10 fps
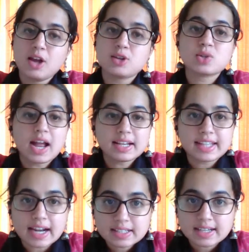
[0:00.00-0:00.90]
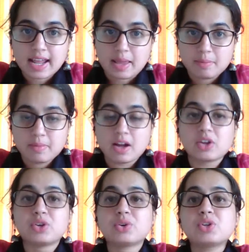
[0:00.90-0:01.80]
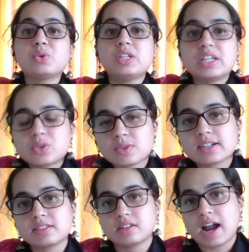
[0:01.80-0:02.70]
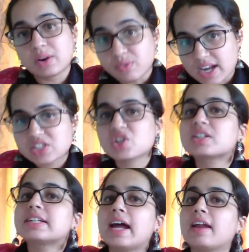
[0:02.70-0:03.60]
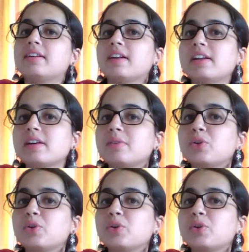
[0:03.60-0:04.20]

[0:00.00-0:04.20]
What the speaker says: So at that time, you need to advise your client that